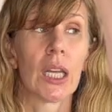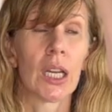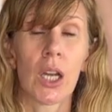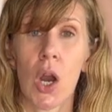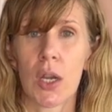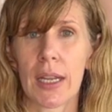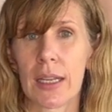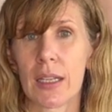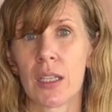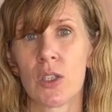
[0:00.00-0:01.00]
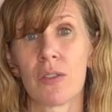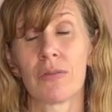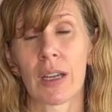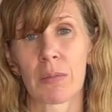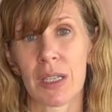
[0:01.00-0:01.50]
incarnating into
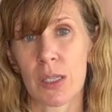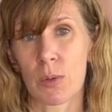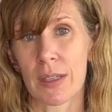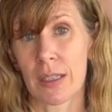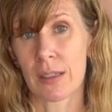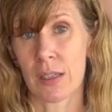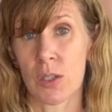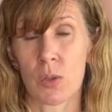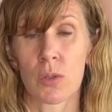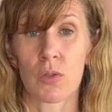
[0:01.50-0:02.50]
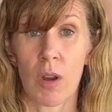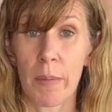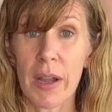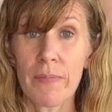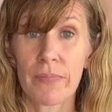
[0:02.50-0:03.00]
families with ancestral
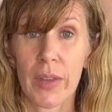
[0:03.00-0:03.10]
trauma,